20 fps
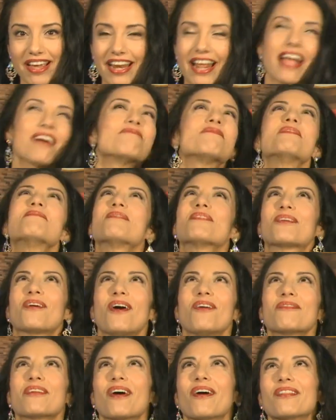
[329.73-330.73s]
I have people call
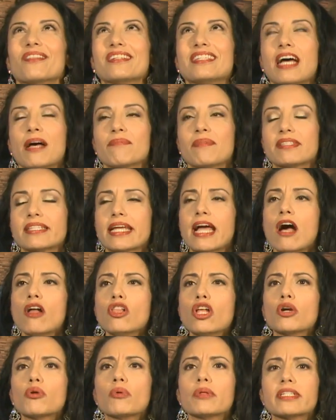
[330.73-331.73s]
me all the time. They say, How
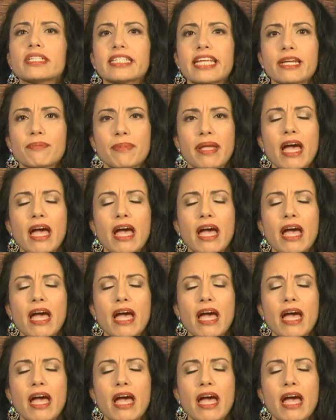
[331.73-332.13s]
long will it take me?